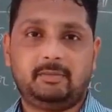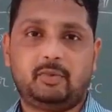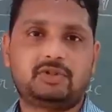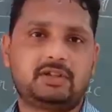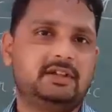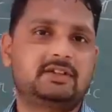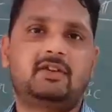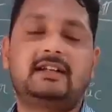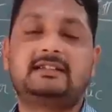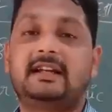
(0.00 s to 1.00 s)
portion is
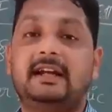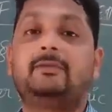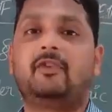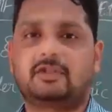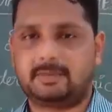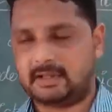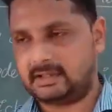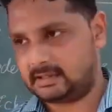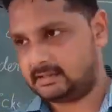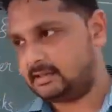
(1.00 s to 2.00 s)
called as the red
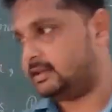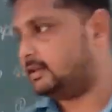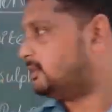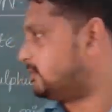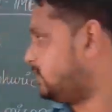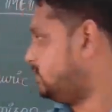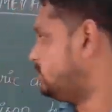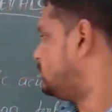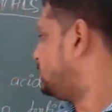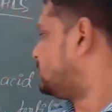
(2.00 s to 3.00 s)
phosphorus.
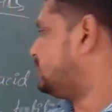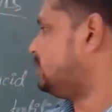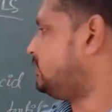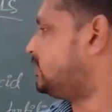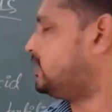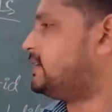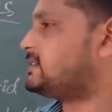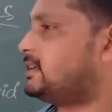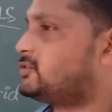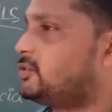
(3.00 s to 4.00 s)
Okay. Then it is
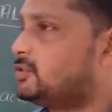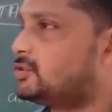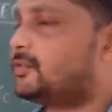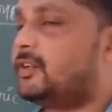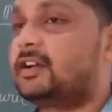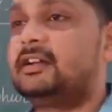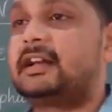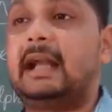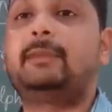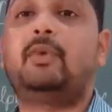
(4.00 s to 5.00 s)
also used for
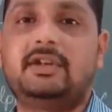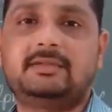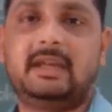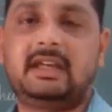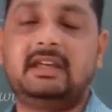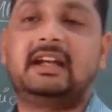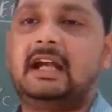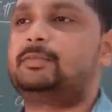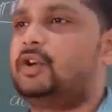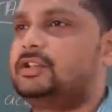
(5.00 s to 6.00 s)
rat poison, making
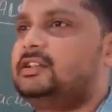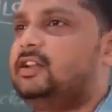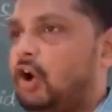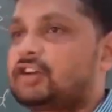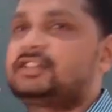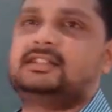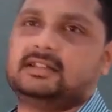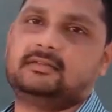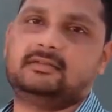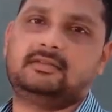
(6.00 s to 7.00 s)
rat poison.
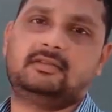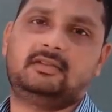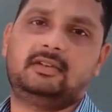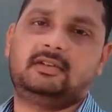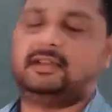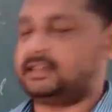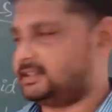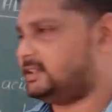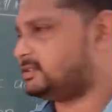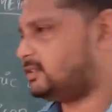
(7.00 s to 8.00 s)
Oxygen. Next
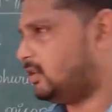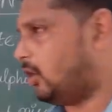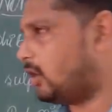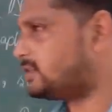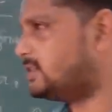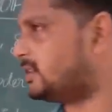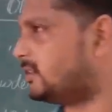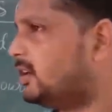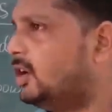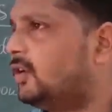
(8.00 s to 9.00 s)
is oxygen.
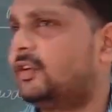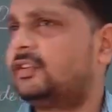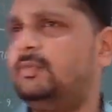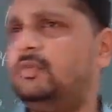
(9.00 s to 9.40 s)
One of the